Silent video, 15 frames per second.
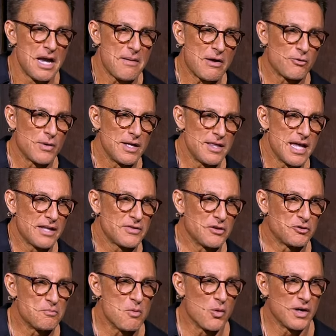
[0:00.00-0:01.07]
I read that
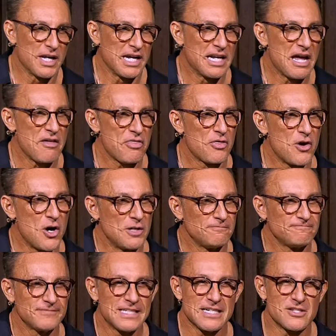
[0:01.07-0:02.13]
this morning and I
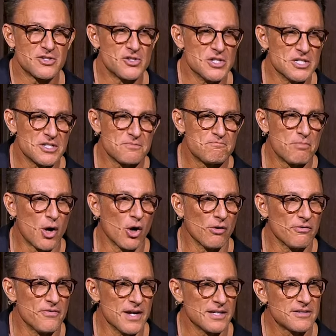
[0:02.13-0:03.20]
thought, that's just
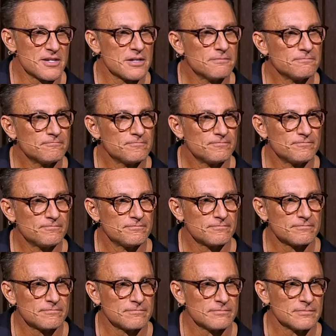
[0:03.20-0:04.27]
perfect.
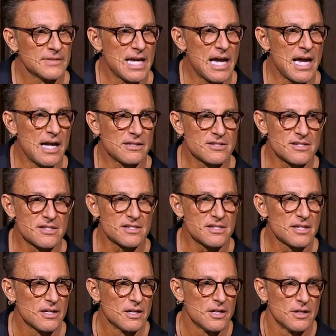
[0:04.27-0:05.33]

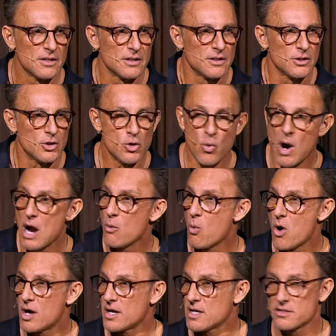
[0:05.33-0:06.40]
That's who I
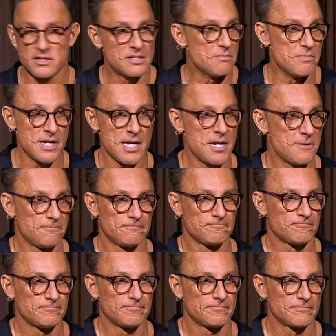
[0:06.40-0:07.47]
want us to be.
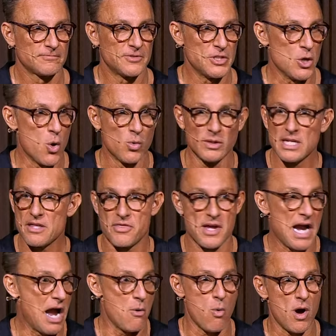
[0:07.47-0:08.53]
It's the only
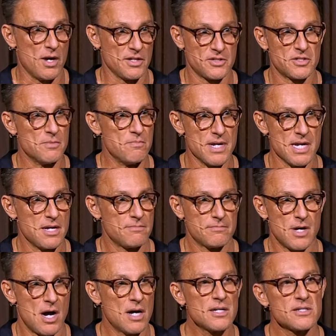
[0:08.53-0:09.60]
thing I want us to be,
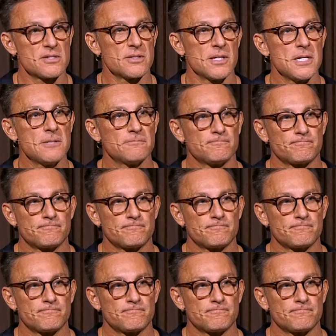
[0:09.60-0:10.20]
honestly.